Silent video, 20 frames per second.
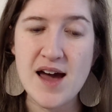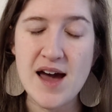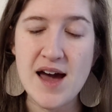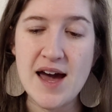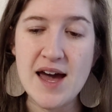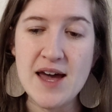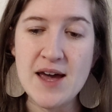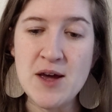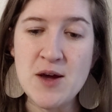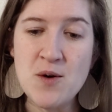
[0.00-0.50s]

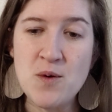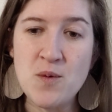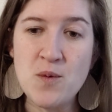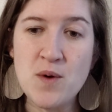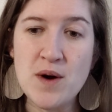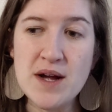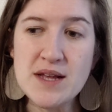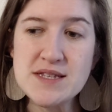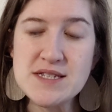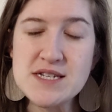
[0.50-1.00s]
I
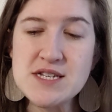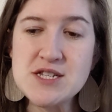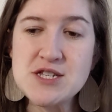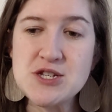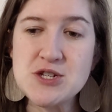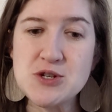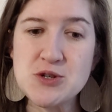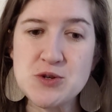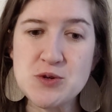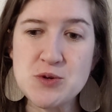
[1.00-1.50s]
wanted
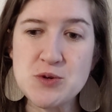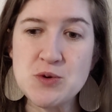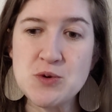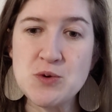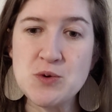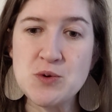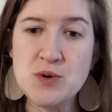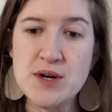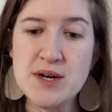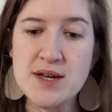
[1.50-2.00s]

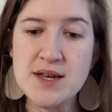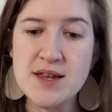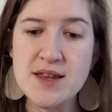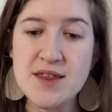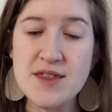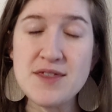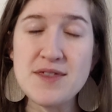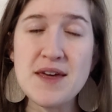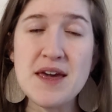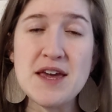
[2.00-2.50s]
to
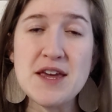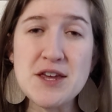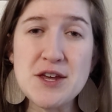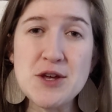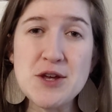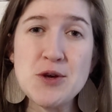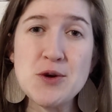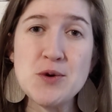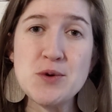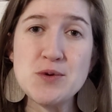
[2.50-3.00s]
thank
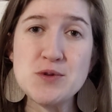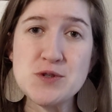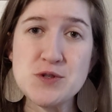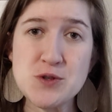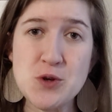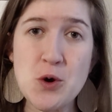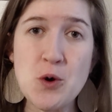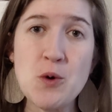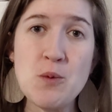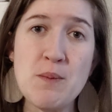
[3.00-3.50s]
you
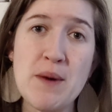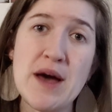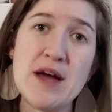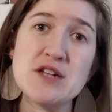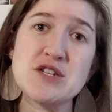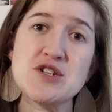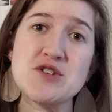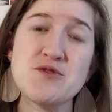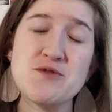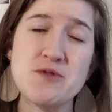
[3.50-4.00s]
so
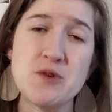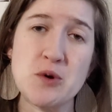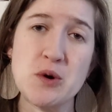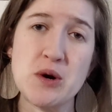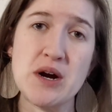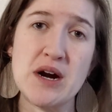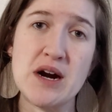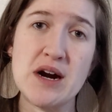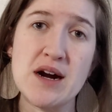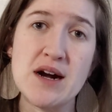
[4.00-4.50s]
much
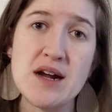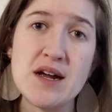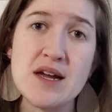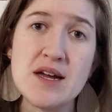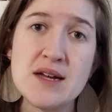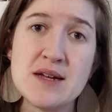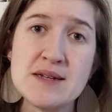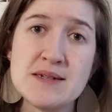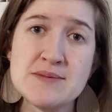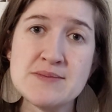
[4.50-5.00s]
for
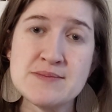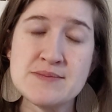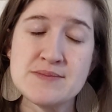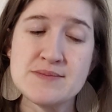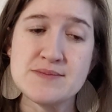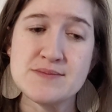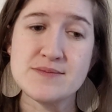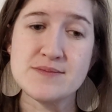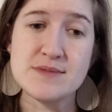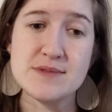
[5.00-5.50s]

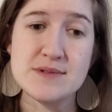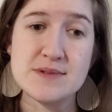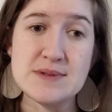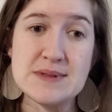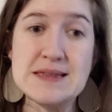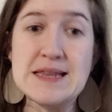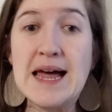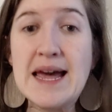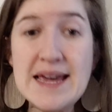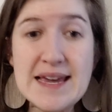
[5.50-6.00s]

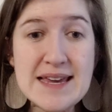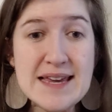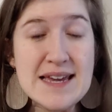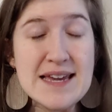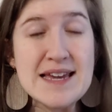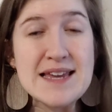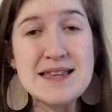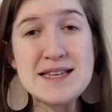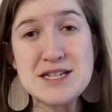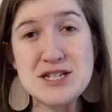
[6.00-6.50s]

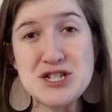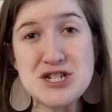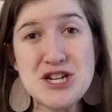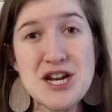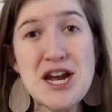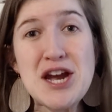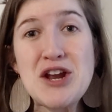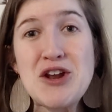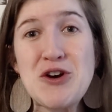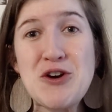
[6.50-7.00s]
liking this
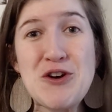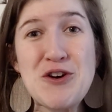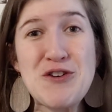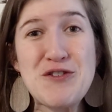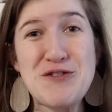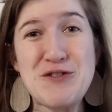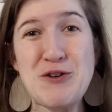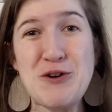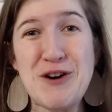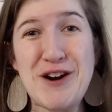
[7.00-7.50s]

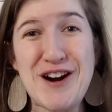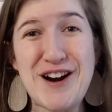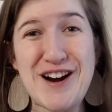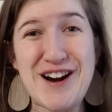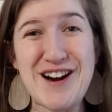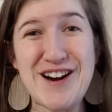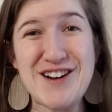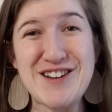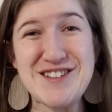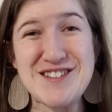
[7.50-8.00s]
channel,
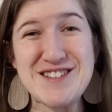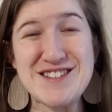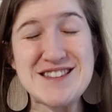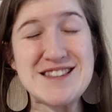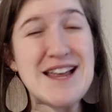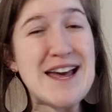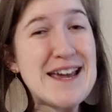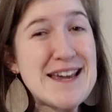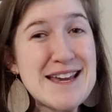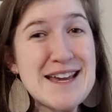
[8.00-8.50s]
for
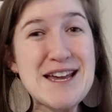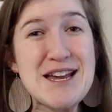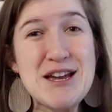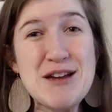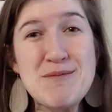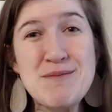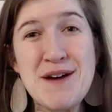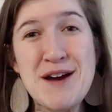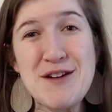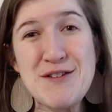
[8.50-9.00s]

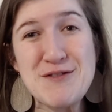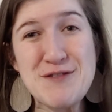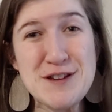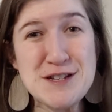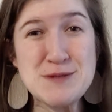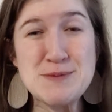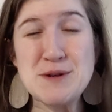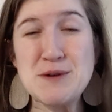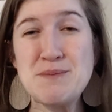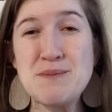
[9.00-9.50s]
liking my
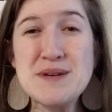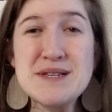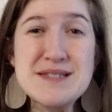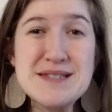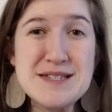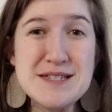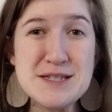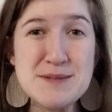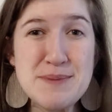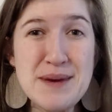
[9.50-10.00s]
Facebook
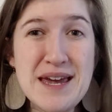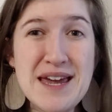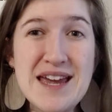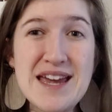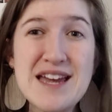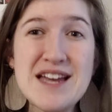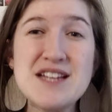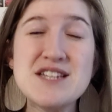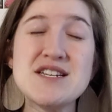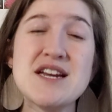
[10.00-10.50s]
business
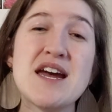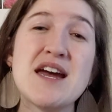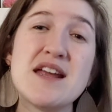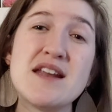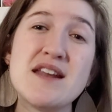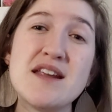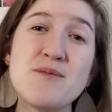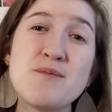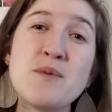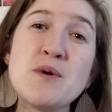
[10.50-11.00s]
page,
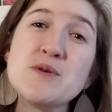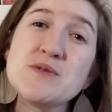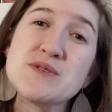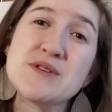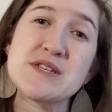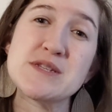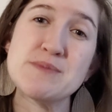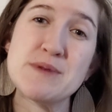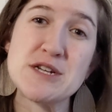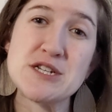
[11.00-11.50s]
and
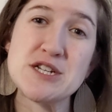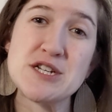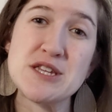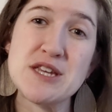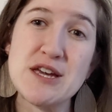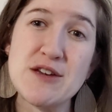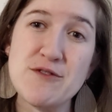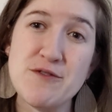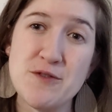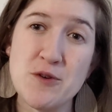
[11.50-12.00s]
most
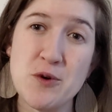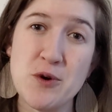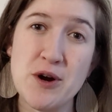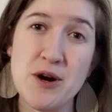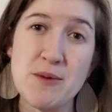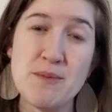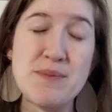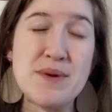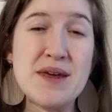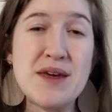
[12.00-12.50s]
especially
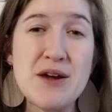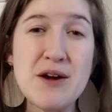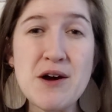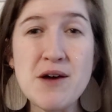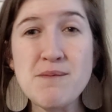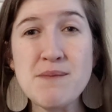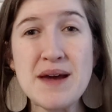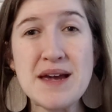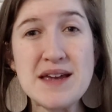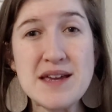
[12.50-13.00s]
for being
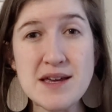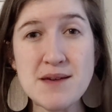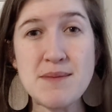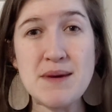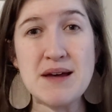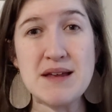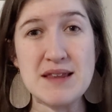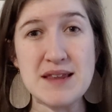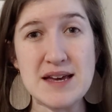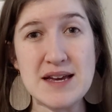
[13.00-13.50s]
on my
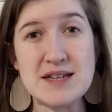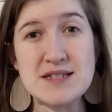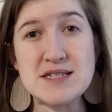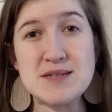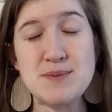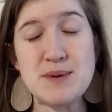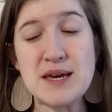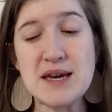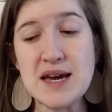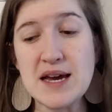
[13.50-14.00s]
email list,
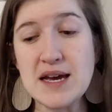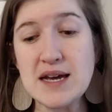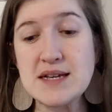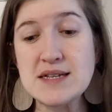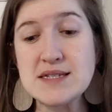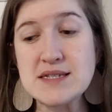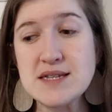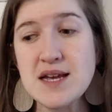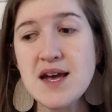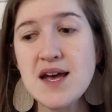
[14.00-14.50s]

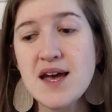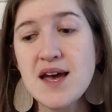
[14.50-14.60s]
because